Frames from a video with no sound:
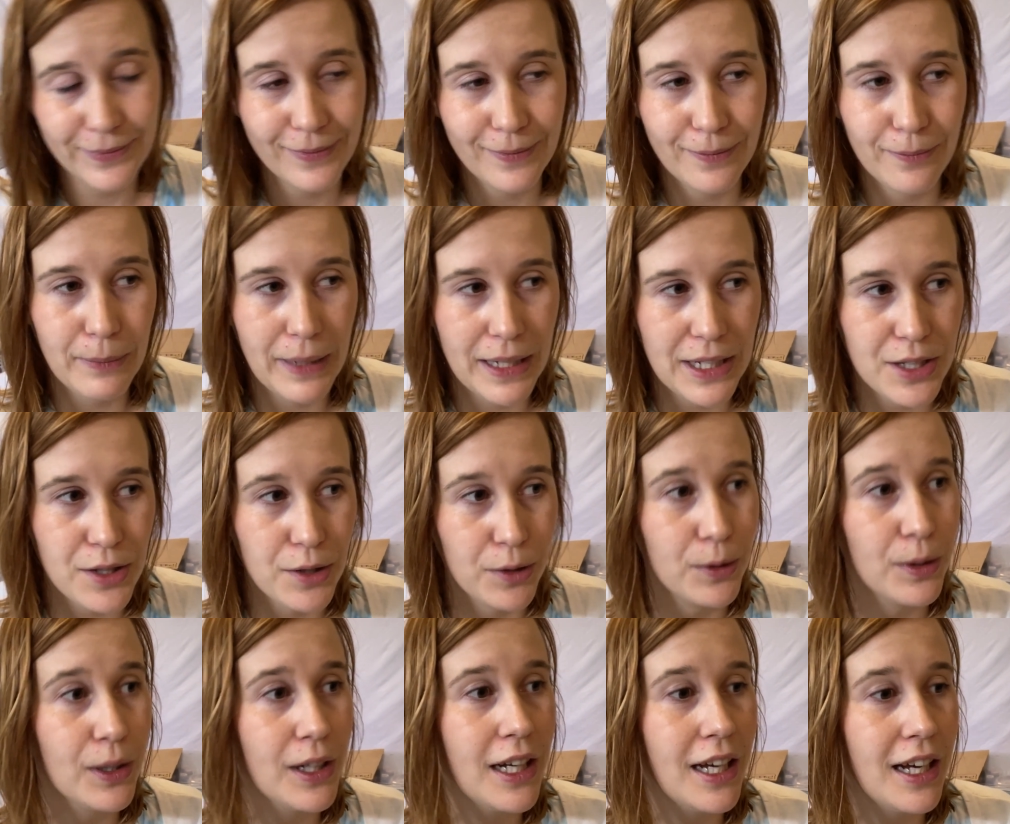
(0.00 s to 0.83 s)

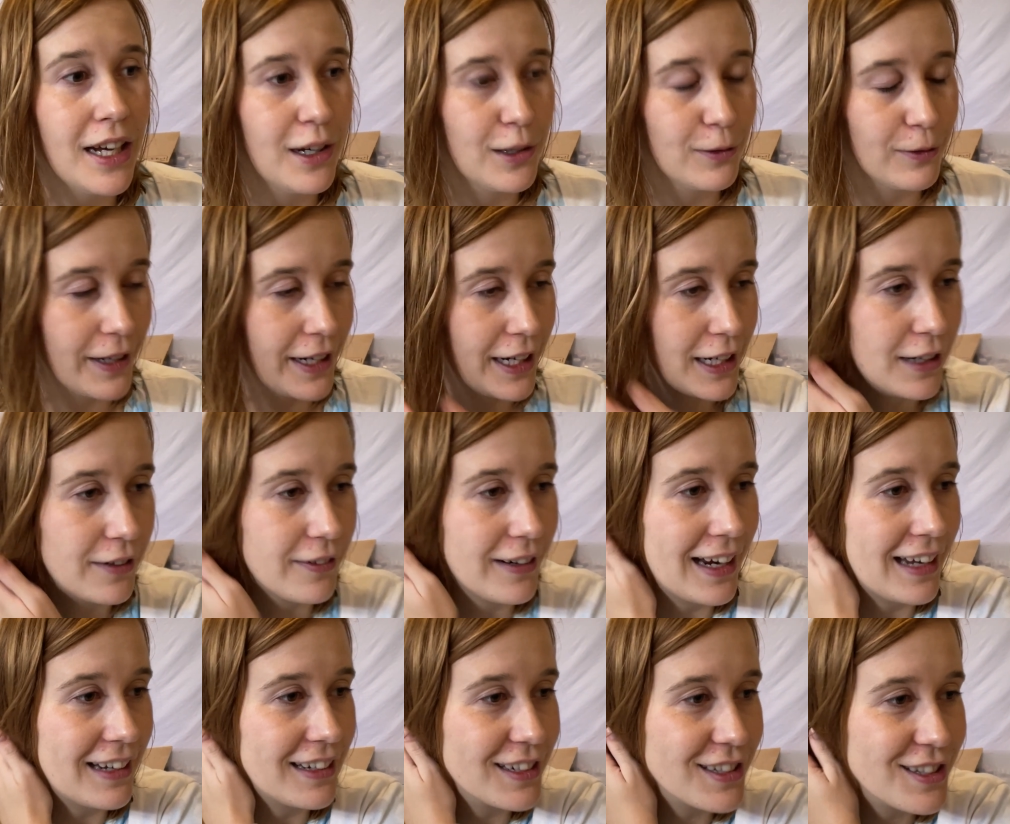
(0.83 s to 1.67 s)
mental running
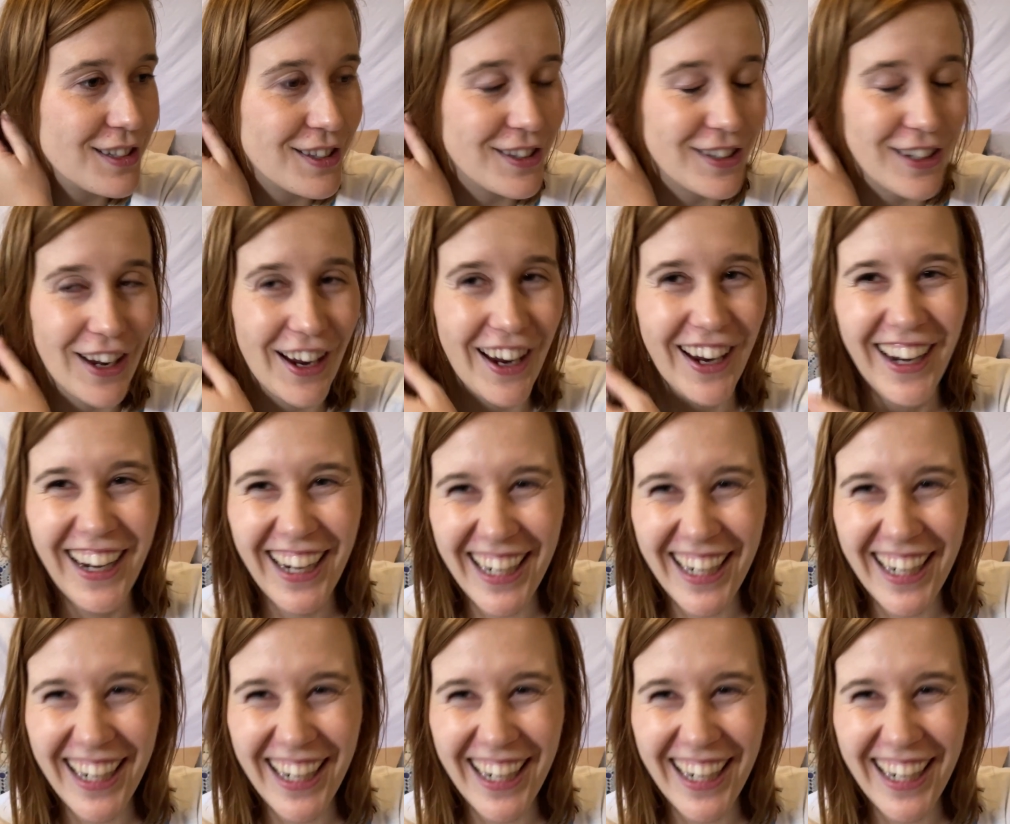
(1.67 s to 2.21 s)
around, so